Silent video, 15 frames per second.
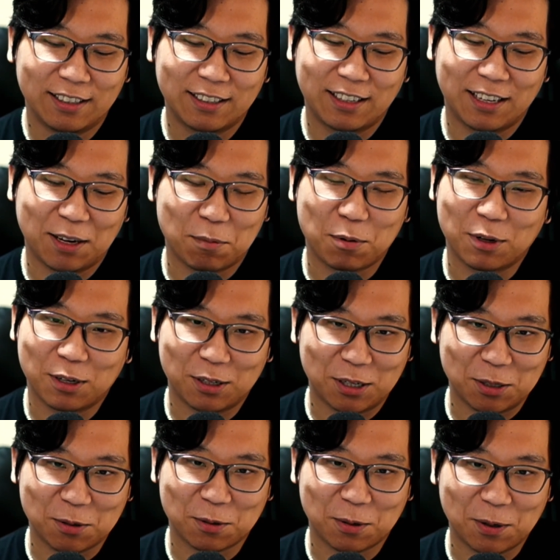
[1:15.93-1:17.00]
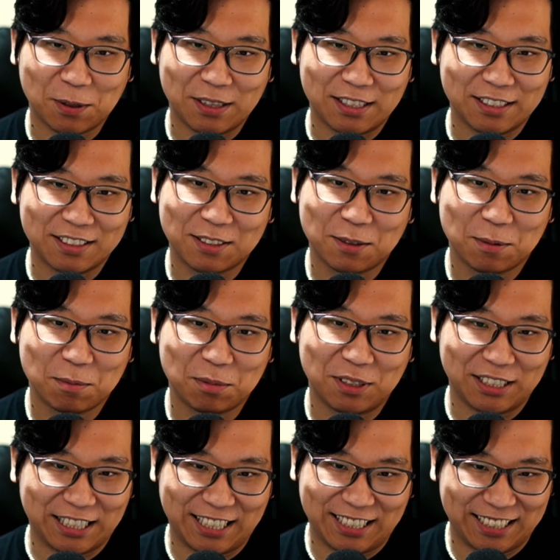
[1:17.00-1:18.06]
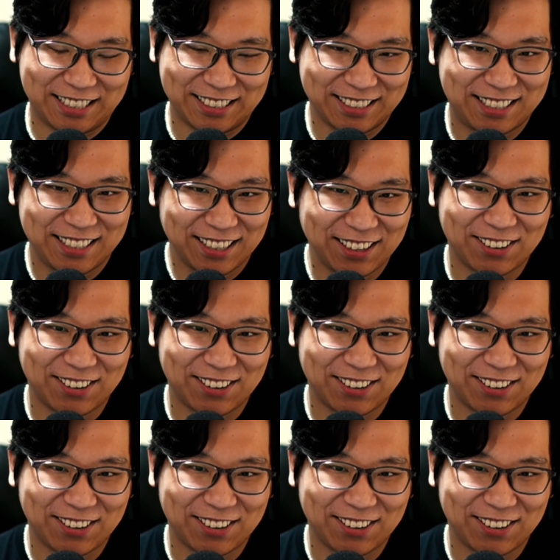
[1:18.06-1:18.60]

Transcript: can I put an intro on this, please?